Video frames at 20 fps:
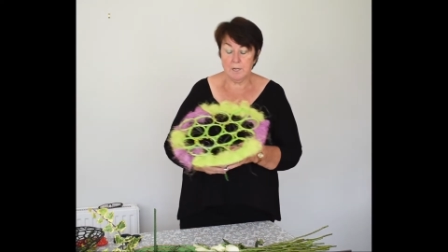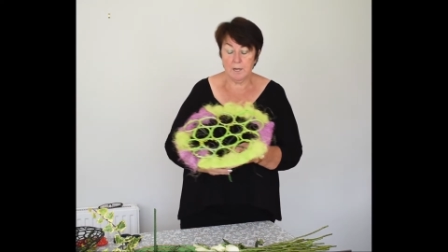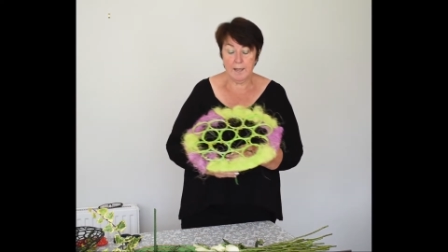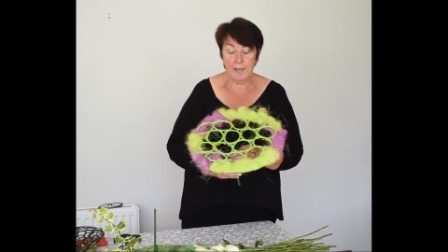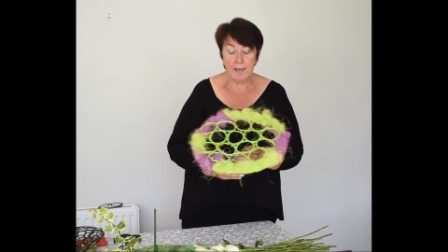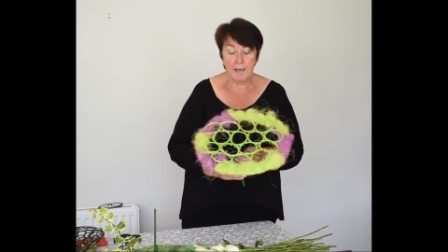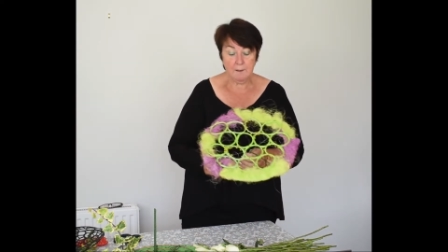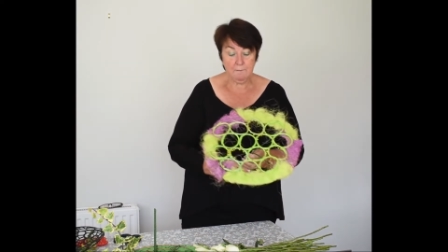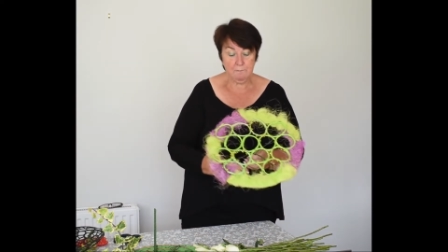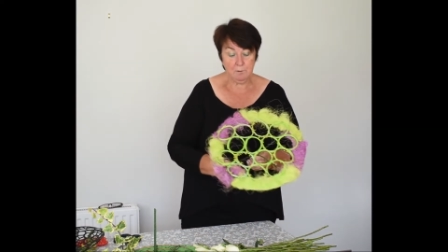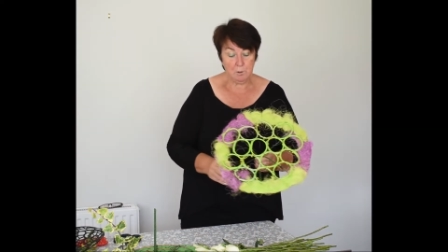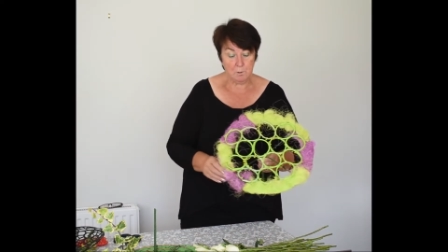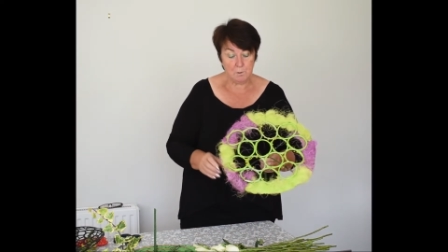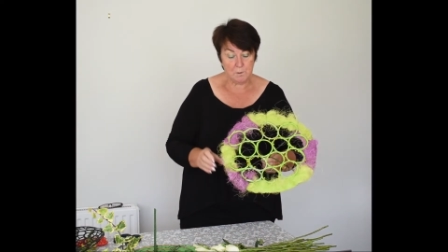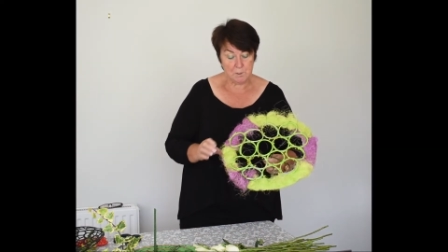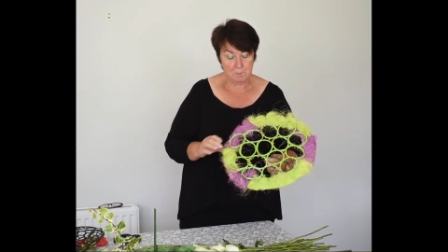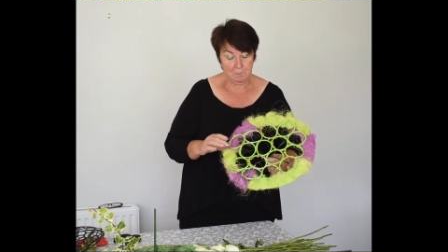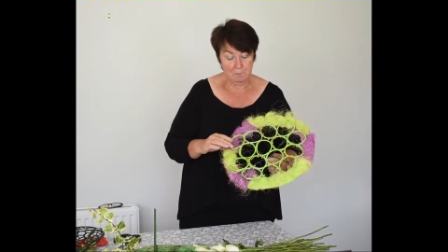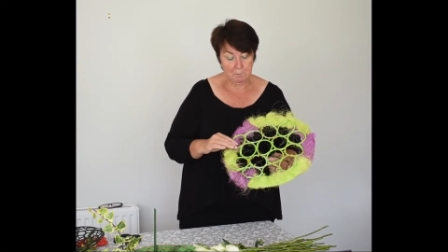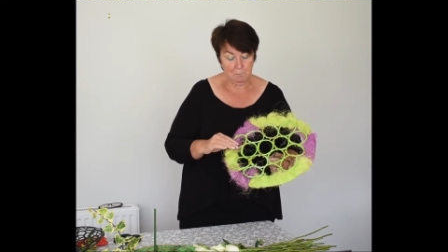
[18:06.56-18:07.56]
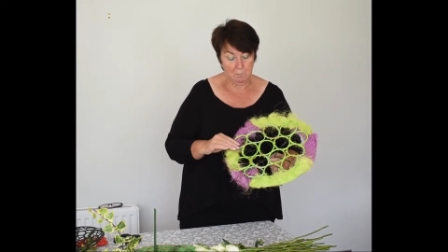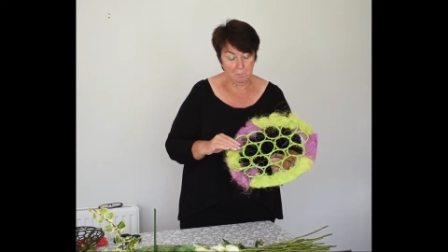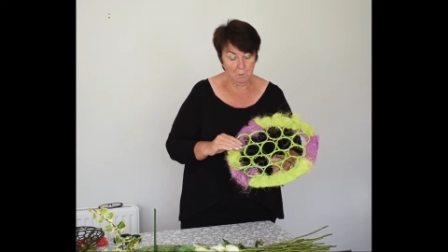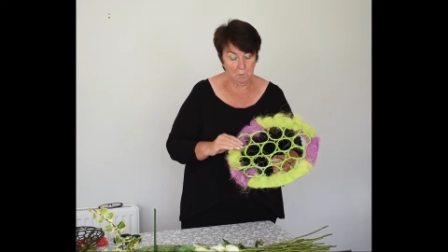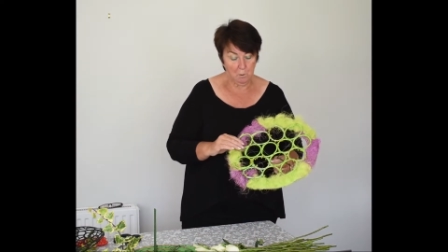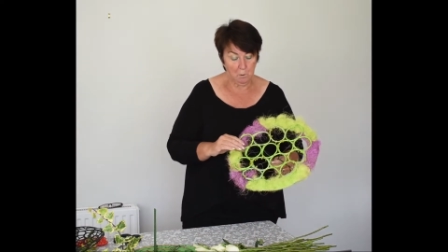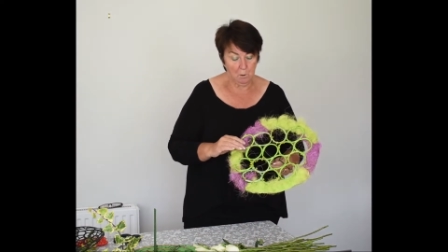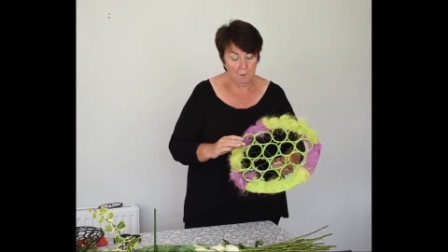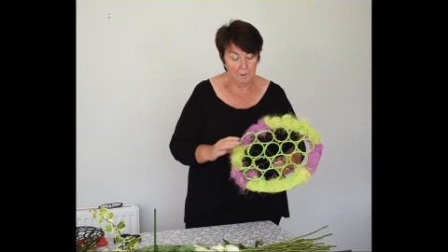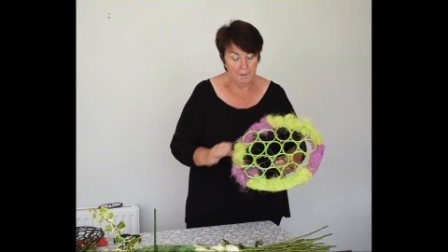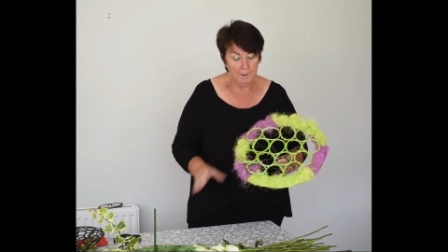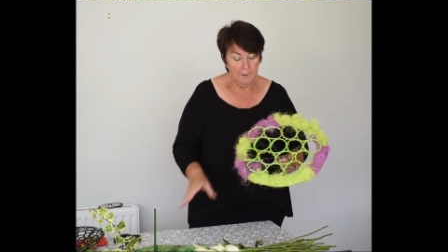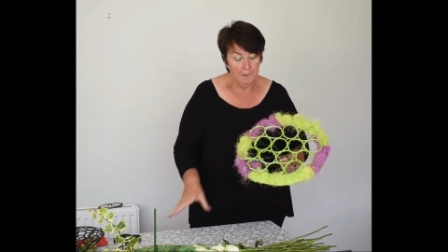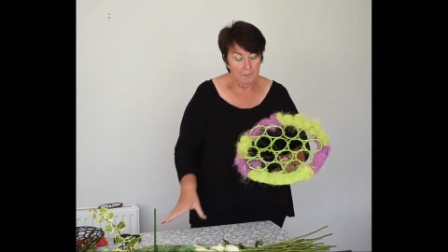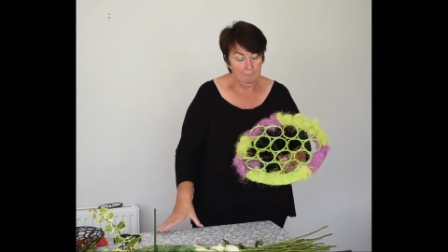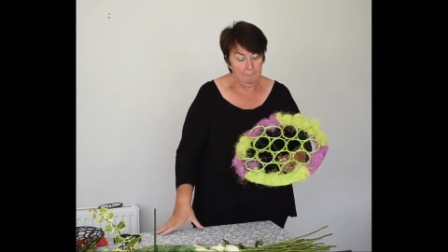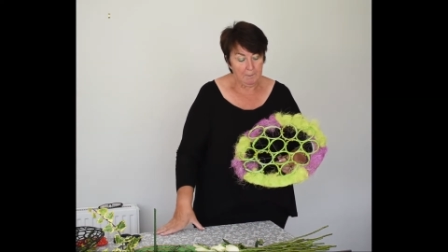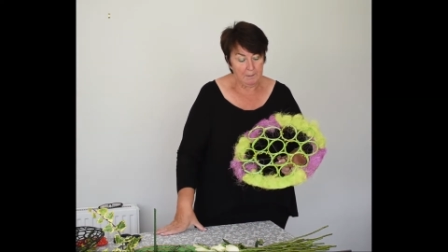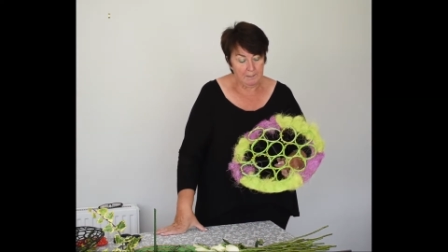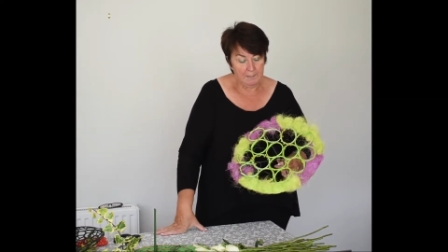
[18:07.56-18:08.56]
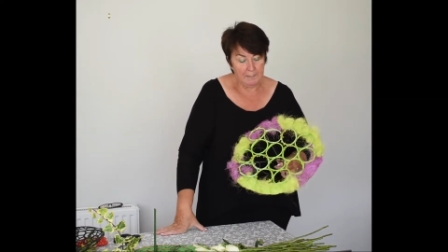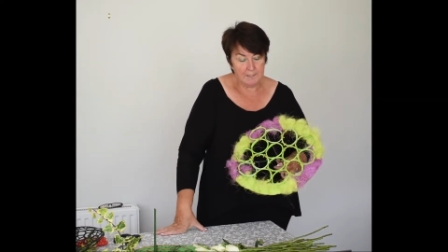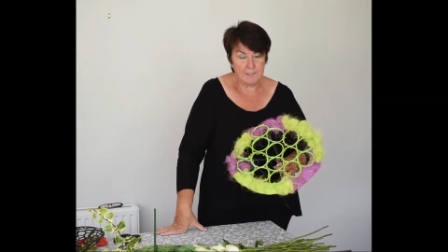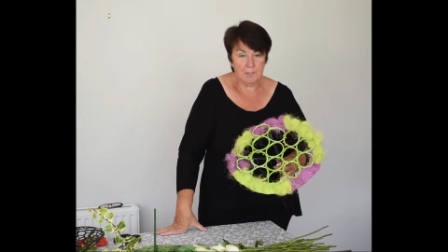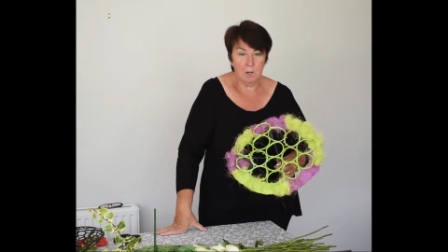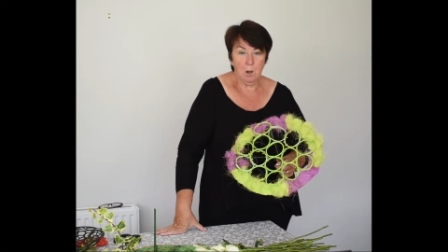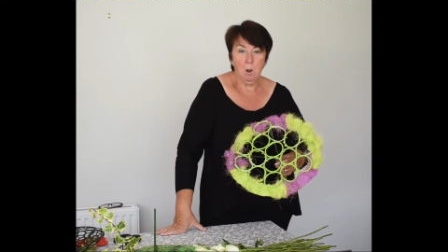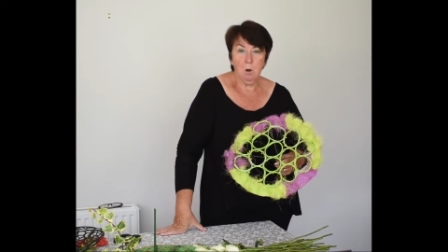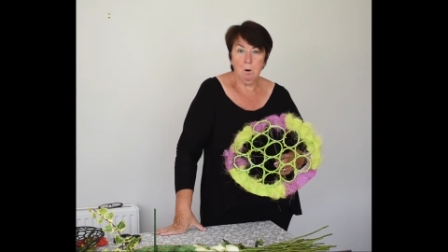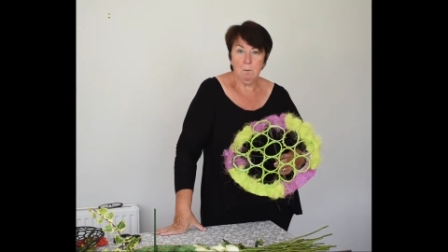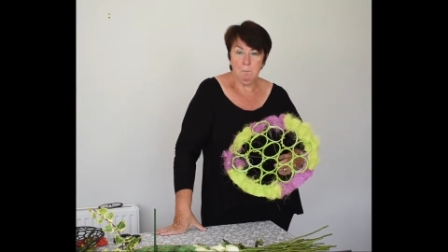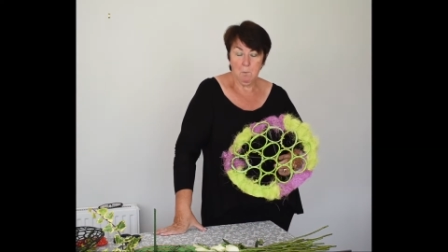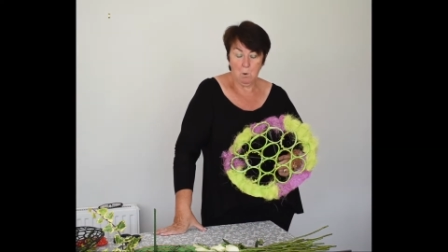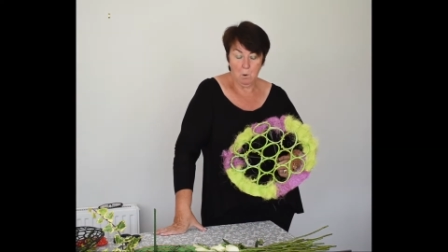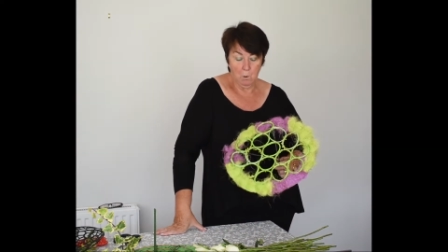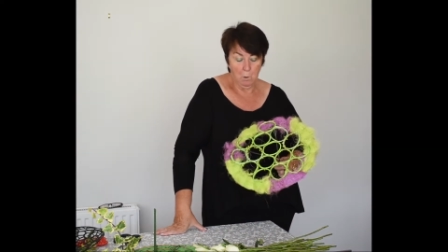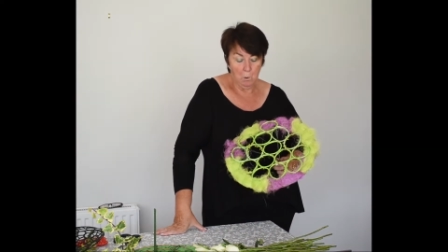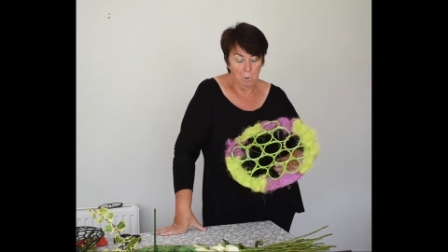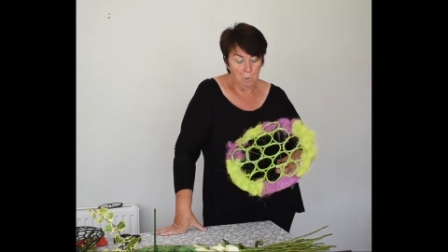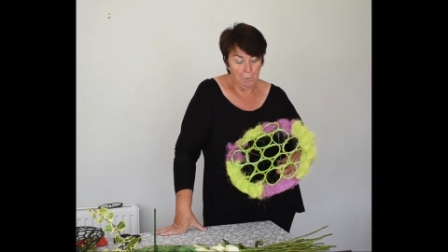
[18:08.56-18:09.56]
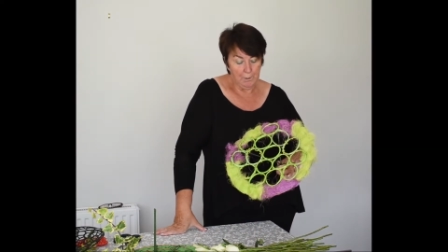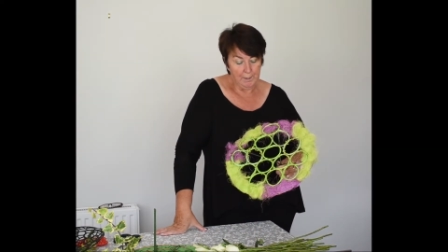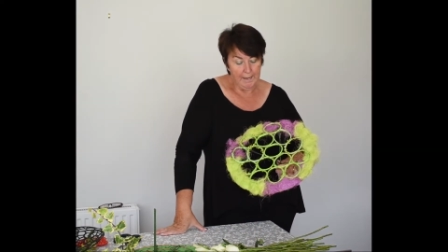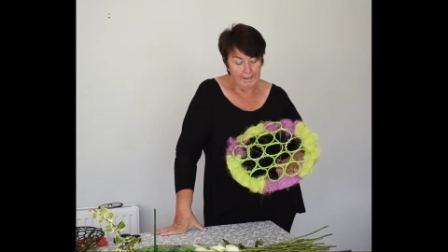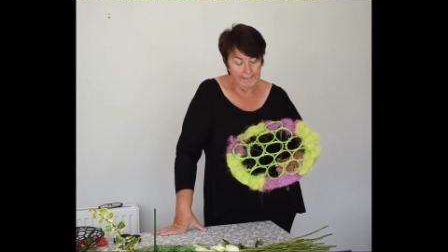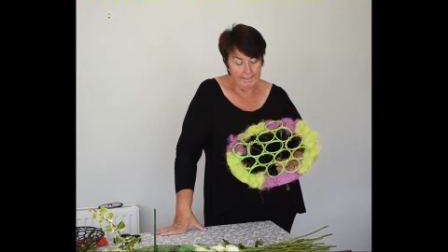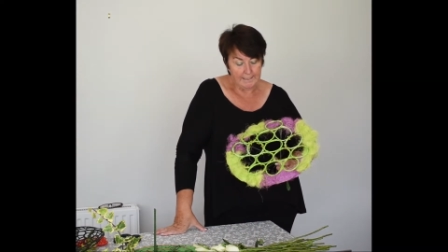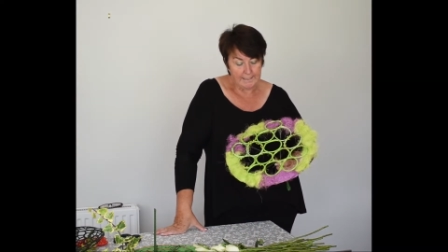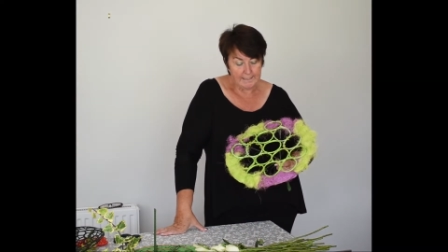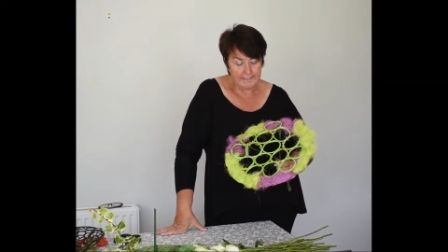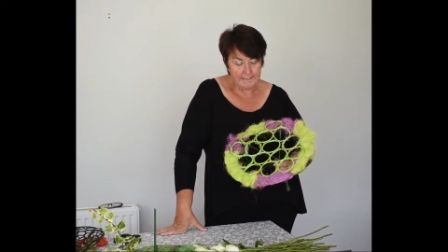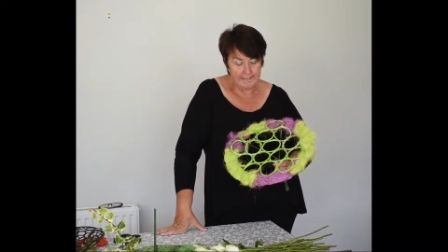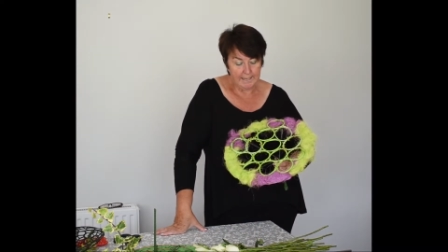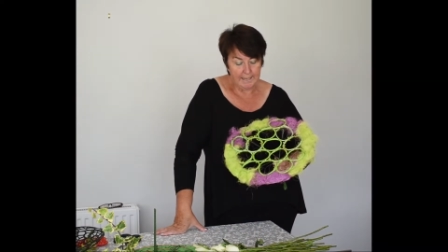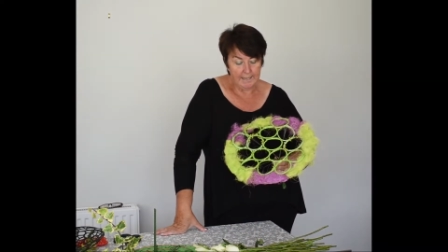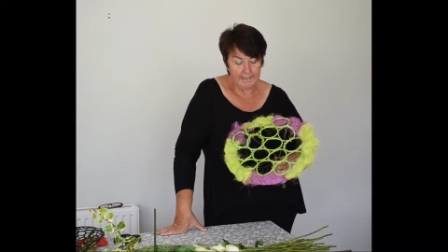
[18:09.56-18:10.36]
I have used before but is a lot more ornate